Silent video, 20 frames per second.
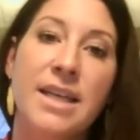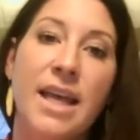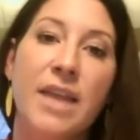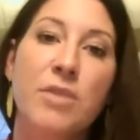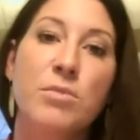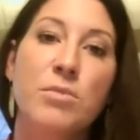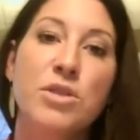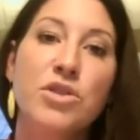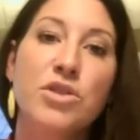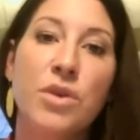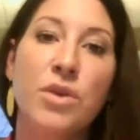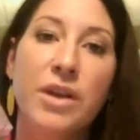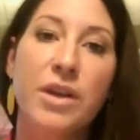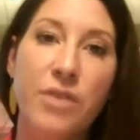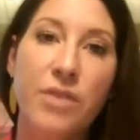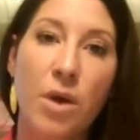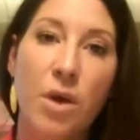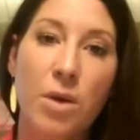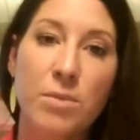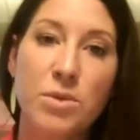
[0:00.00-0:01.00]
and the majority of
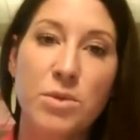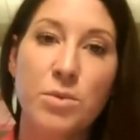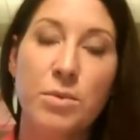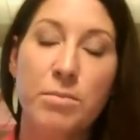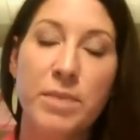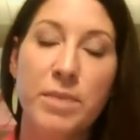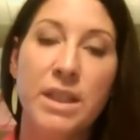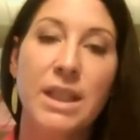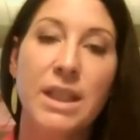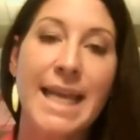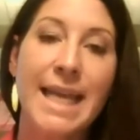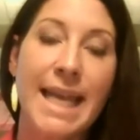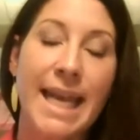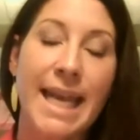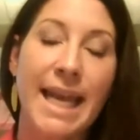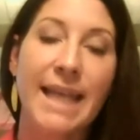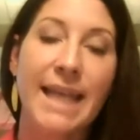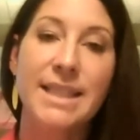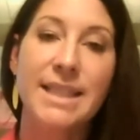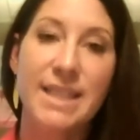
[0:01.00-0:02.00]
the homes were built in
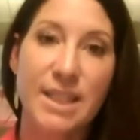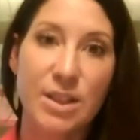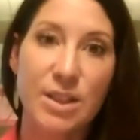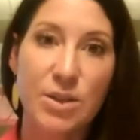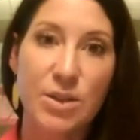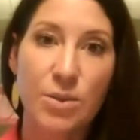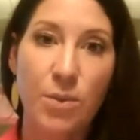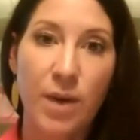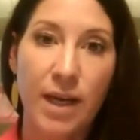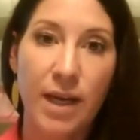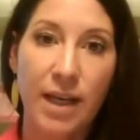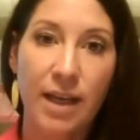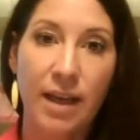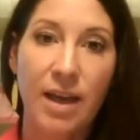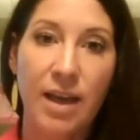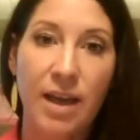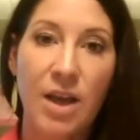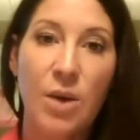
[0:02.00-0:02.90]
1920,